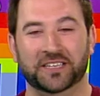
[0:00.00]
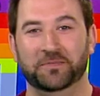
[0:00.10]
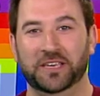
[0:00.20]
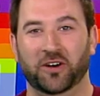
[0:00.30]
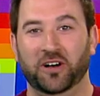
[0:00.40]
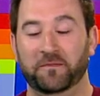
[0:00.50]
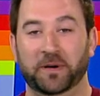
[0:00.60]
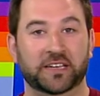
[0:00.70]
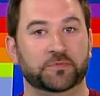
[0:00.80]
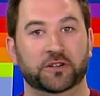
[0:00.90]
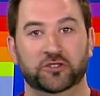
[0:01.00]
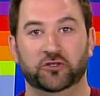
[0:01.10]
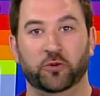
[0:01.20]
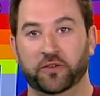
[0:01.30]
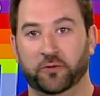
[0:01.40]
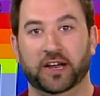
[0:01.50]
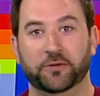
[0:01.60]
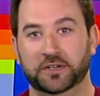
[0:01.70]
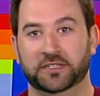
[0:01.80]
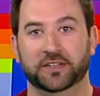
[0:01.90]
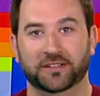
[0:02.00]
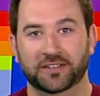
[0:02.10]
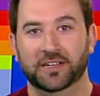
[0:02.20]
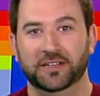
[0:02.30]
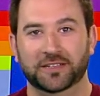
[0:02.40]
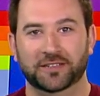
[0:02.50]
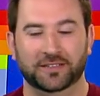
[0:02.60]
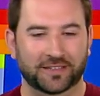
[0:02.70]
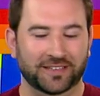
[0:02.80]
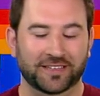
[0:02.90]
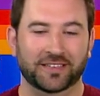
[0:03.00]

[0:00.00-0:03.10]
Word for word: be off by as much as twenty-four hours still. That's amazing. I